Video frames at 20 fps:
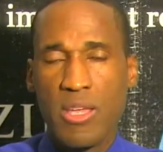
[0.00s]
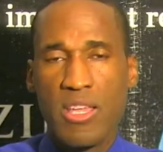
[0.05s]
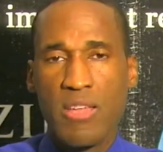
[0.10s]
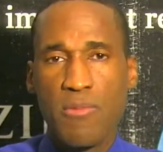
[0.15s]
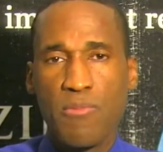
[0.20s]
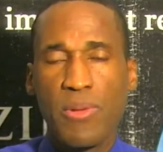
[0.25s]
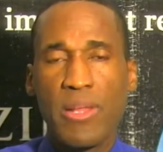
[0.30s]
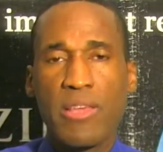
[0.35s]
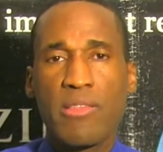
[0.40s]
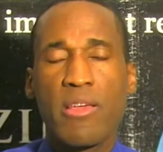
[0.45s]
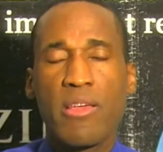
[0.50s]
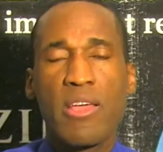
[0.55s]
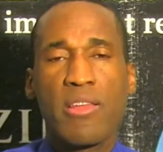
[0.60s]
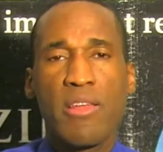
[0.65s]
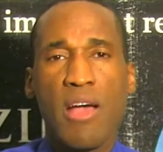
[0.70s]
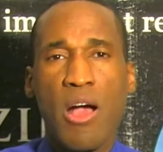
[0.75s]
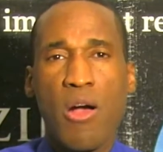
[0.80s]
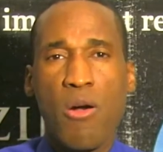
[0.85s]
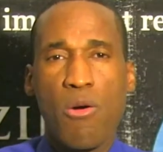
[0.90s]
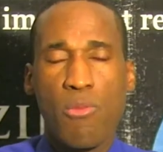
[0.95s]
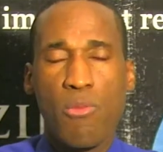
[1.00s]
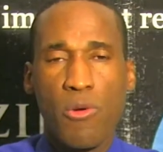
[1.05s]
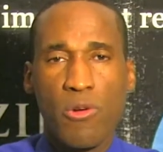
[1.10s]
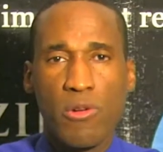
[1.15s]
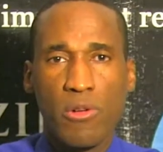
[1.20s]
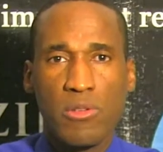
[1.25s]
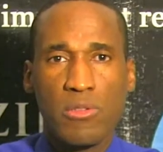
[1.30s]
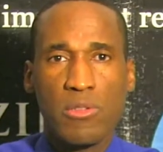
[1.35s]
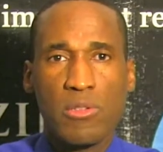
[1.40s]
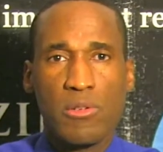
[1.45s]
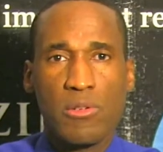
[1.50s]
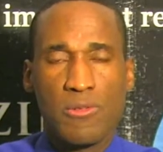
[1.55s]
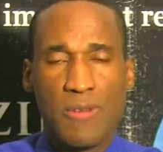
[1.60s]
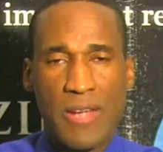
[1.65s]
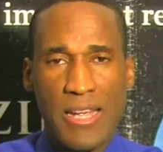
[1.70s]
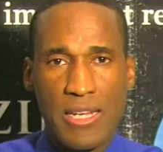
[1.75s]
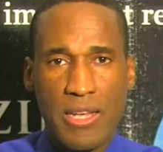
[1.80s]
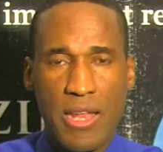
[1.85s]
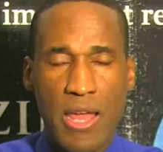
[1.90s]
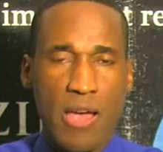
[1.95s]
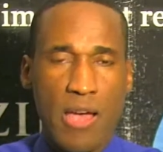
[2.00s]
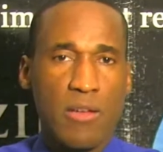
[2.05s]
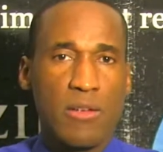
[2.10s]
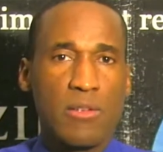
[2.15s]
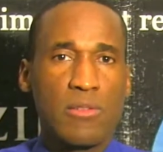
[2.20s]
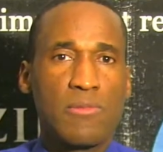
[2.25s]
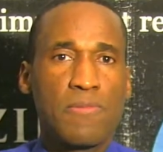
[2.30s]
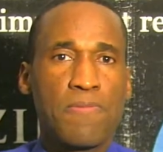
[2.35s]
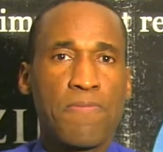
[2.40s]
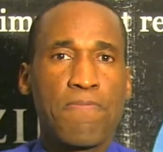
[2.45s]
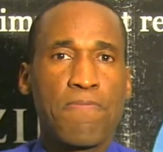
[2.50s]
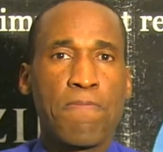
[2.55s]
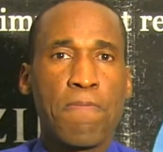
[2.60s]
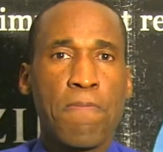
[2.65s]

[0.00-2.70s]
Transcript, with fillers: taking place in our world right now